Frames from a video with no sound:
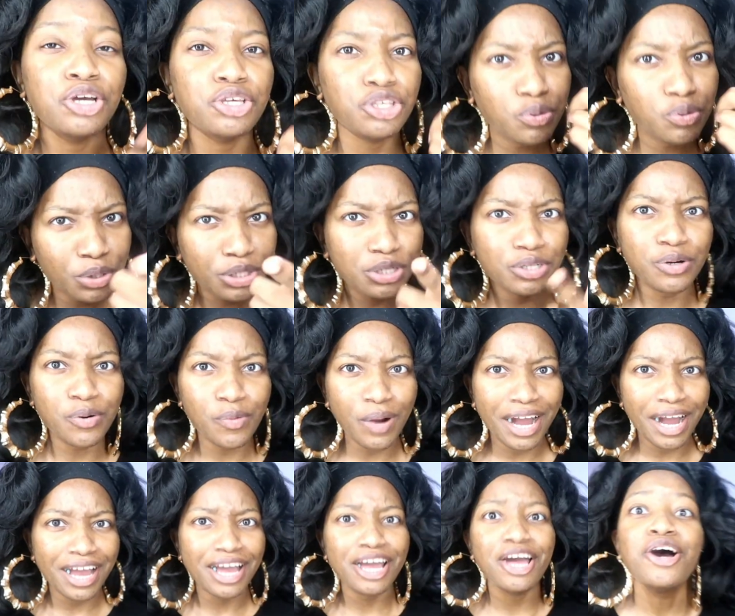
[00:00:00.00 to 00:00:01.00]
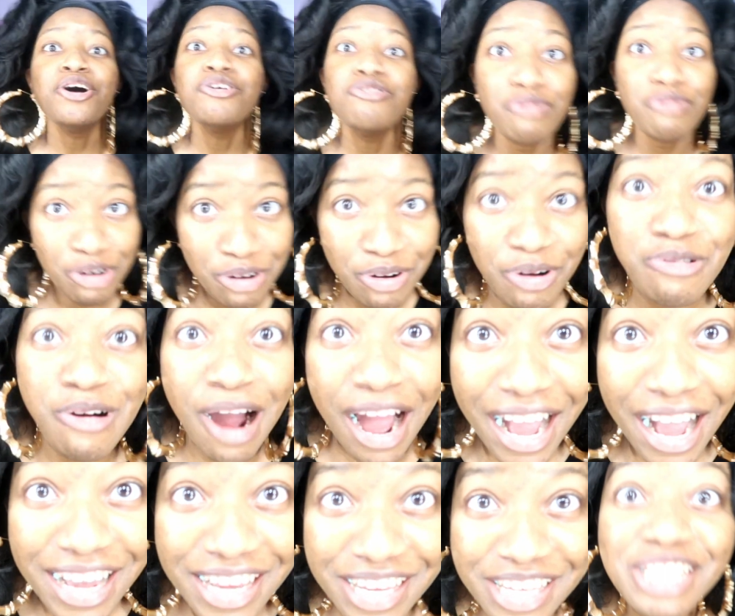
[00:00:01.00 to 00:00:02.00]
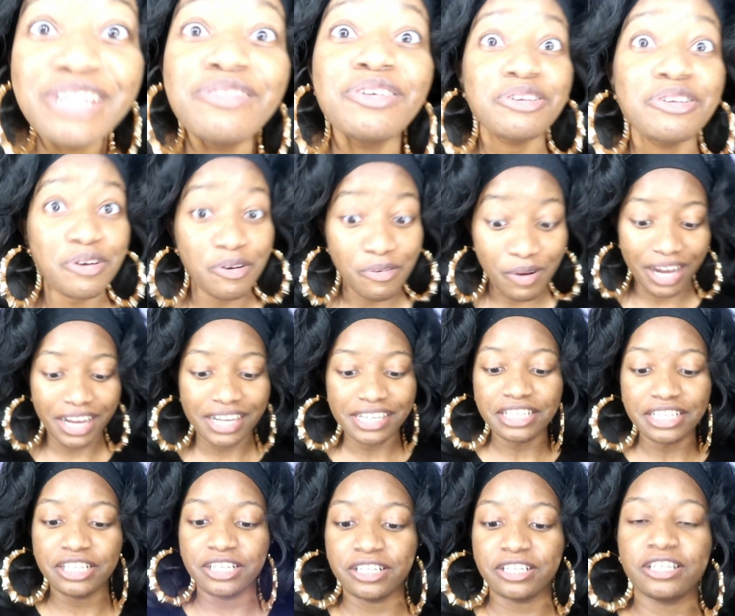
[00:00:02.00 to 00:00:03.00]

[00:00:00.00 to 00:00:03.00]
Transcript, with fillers: You wanna know why? You wanna know why? You wanna know why?